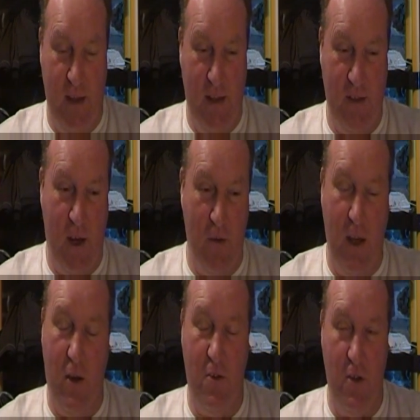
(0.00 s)
and that's
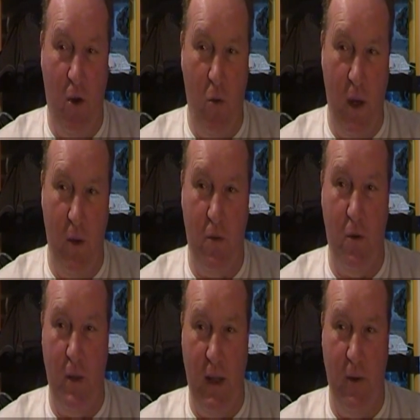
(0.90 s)
how they got to know where it
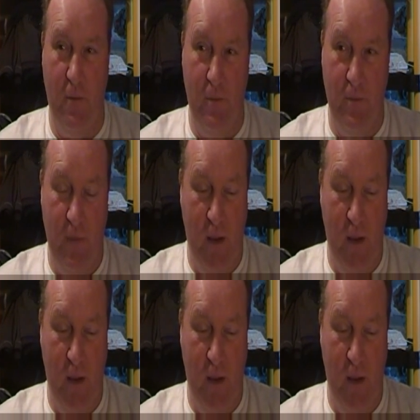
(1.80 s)
was coming down.